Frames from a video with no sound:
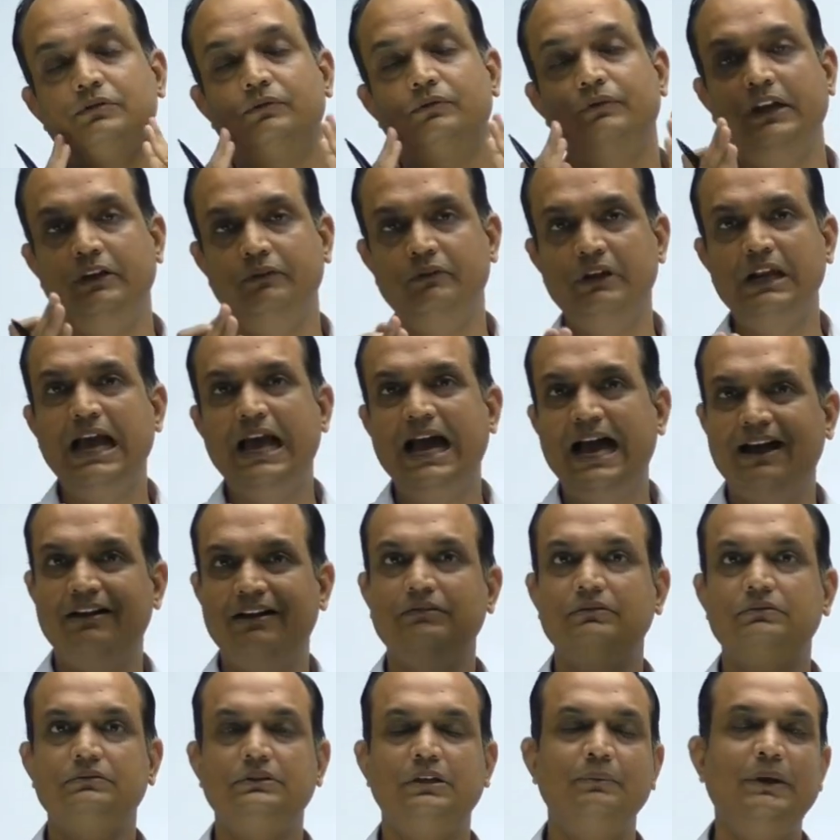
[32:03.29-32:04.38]
So when you will
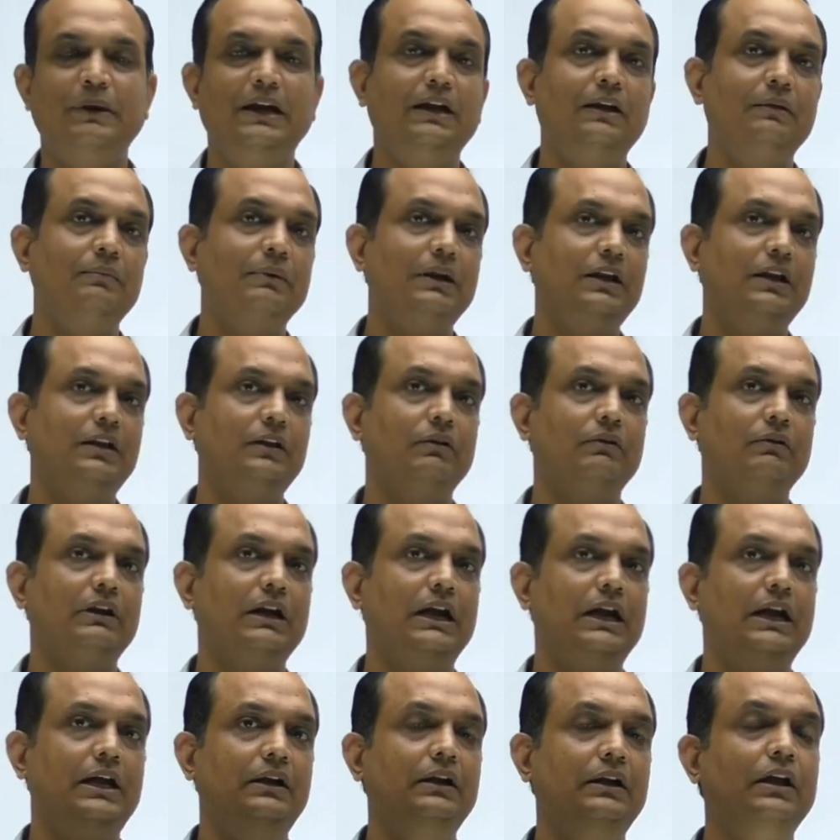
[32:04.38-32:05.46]
have the mandible in your
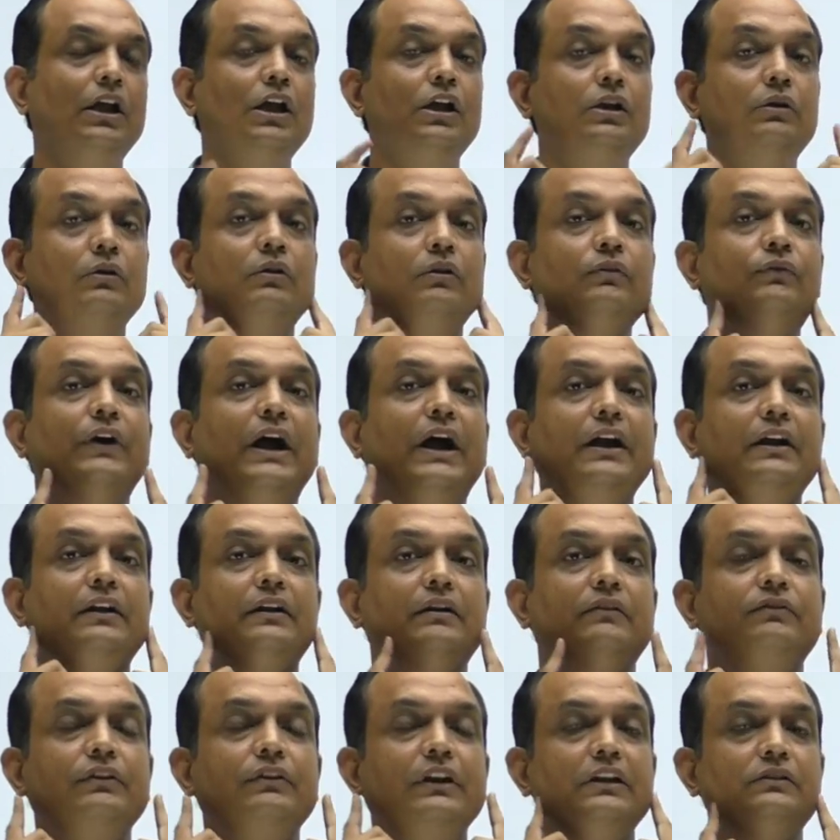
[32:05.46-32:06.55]
hand, you will find
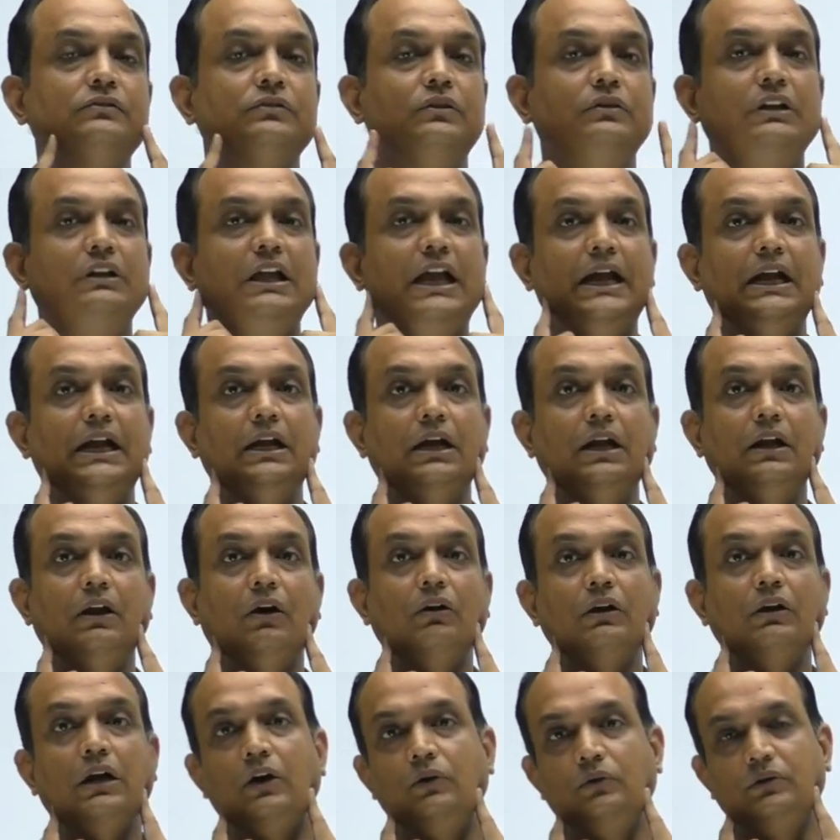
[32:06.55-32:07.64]
roughness on the angle
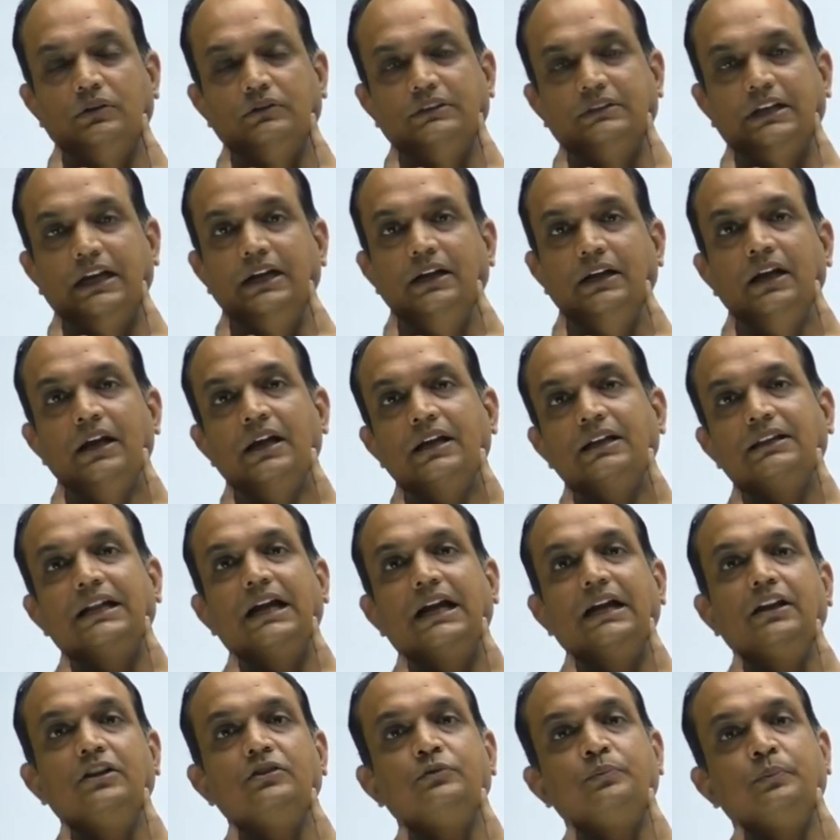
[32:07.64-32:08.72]
on outer side
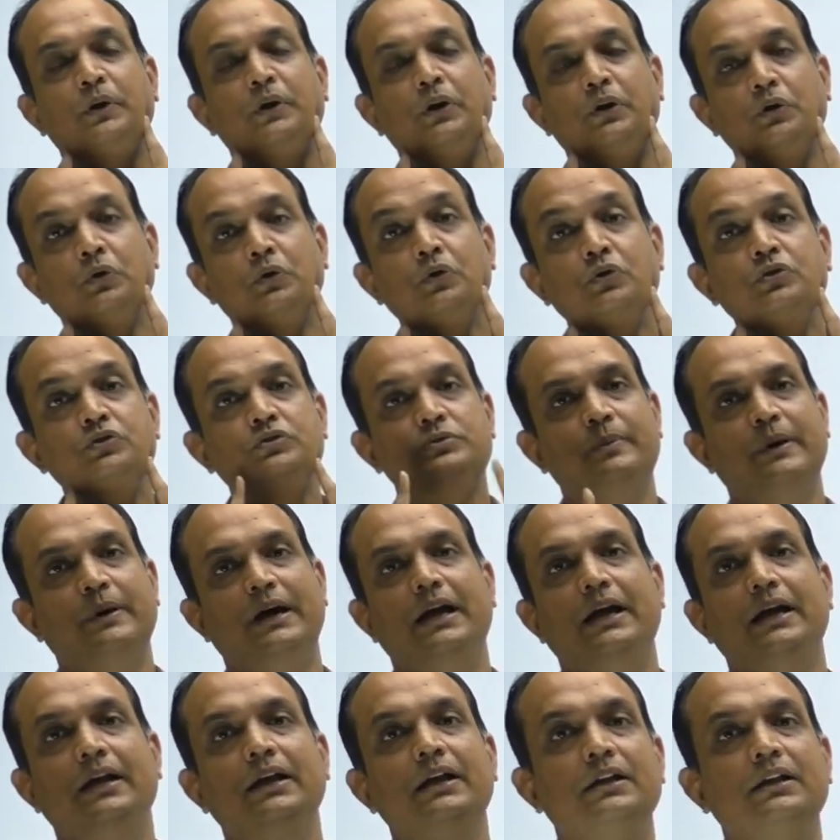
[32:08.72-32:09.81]
that is produced
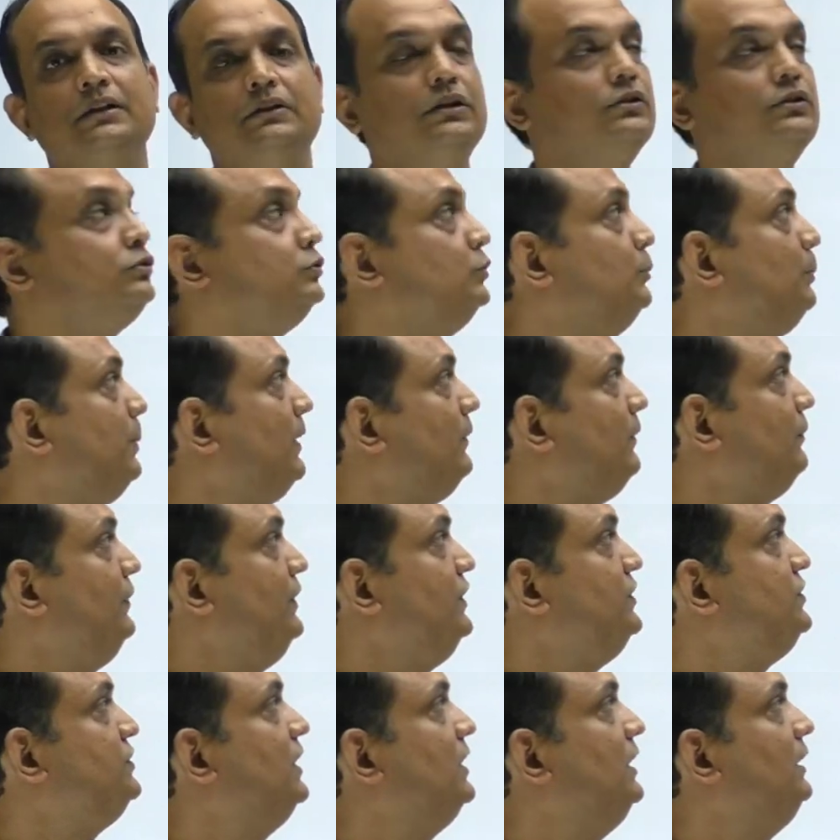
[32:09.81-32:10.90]
by the
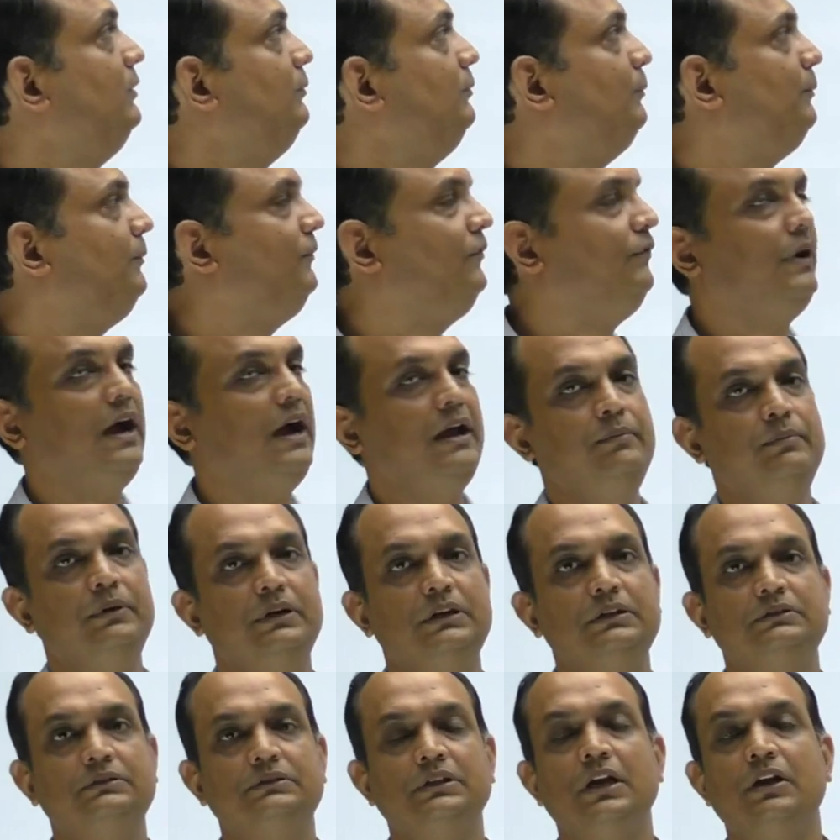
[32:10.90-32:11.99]
superficial
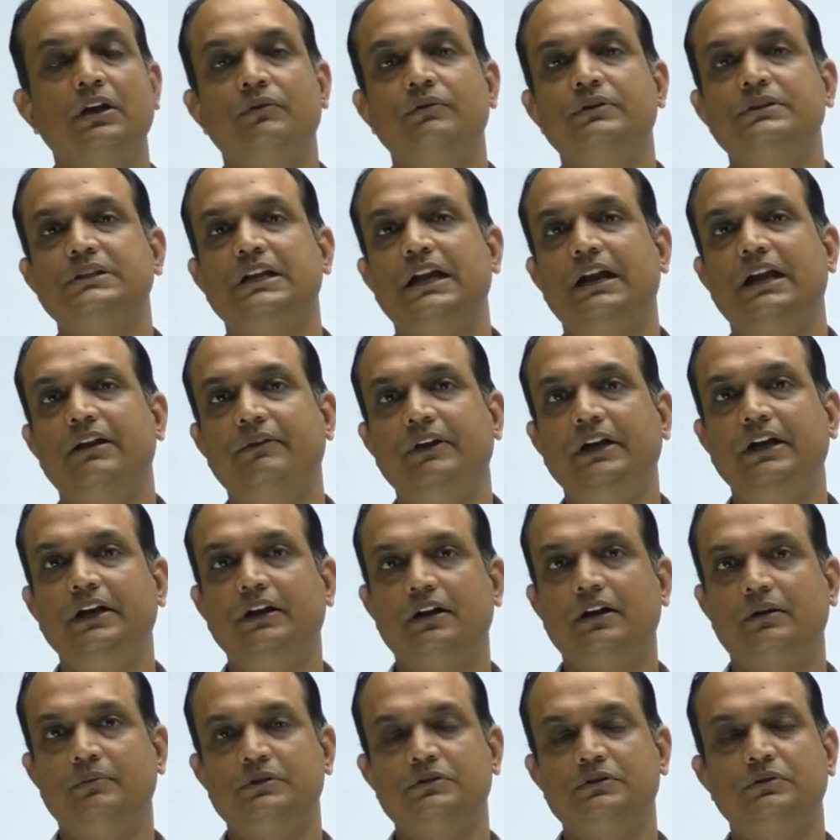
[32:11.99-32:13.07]
fibers which are having
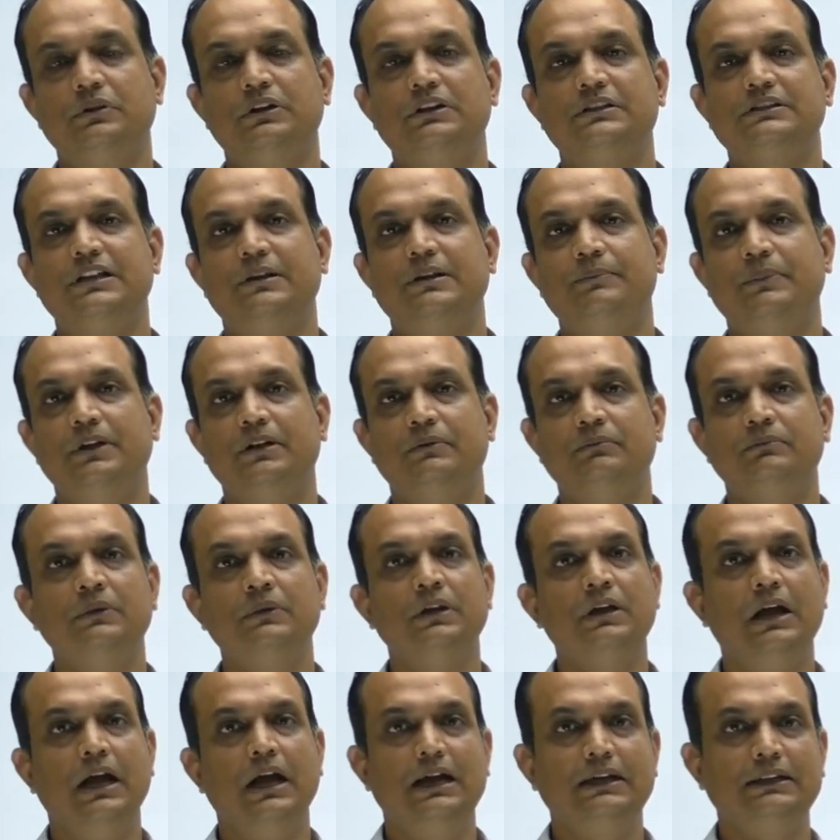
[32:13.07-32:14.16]
intramuscular
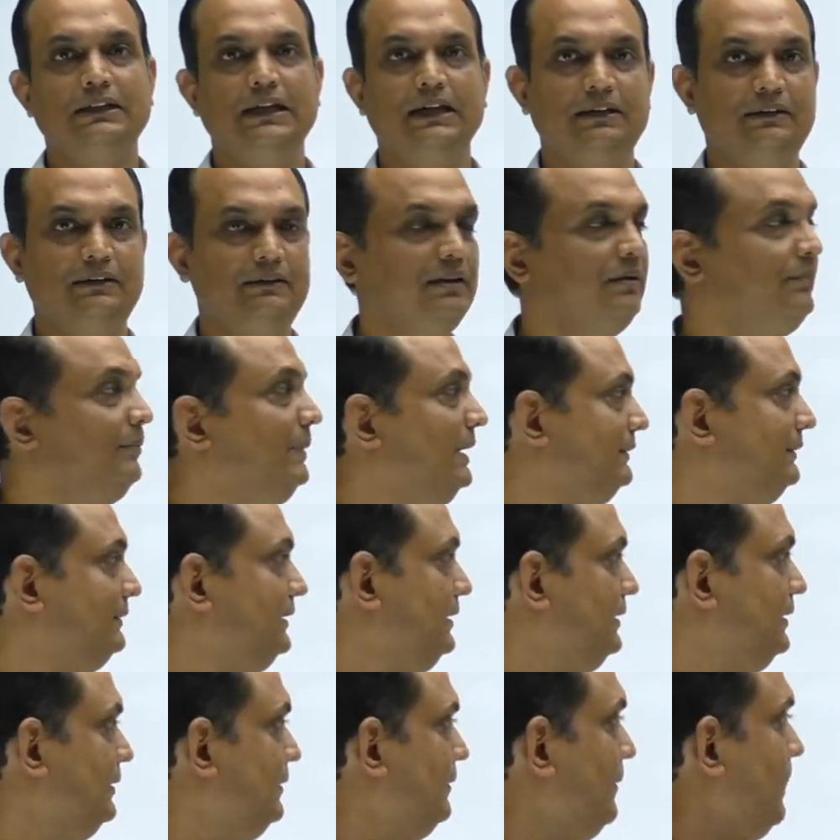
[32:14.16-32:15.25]
septum and that is the
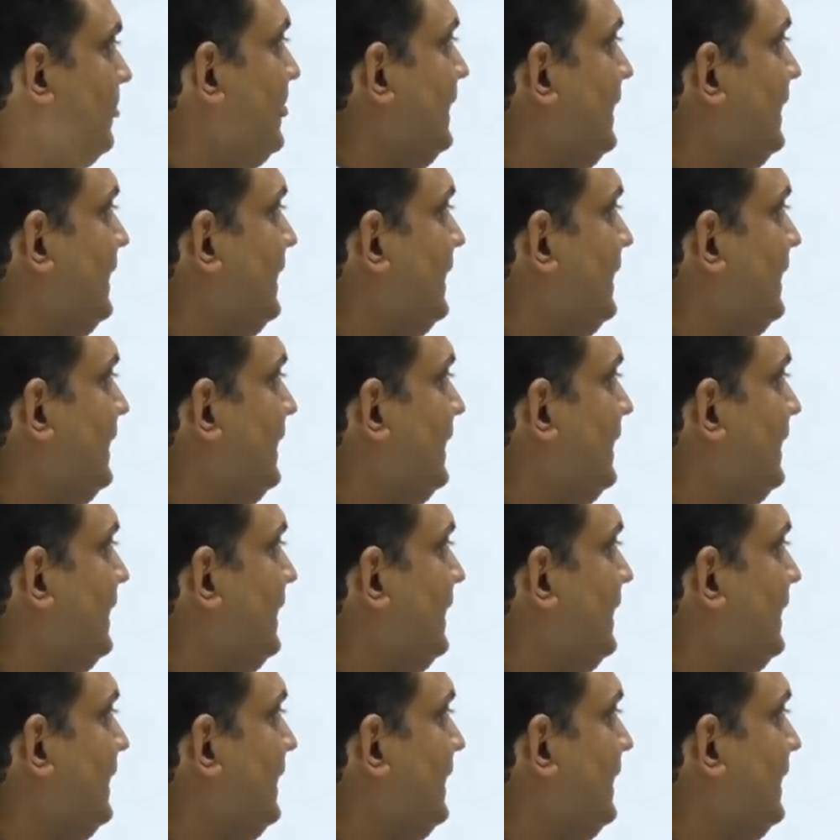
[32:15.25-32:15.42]
masseter.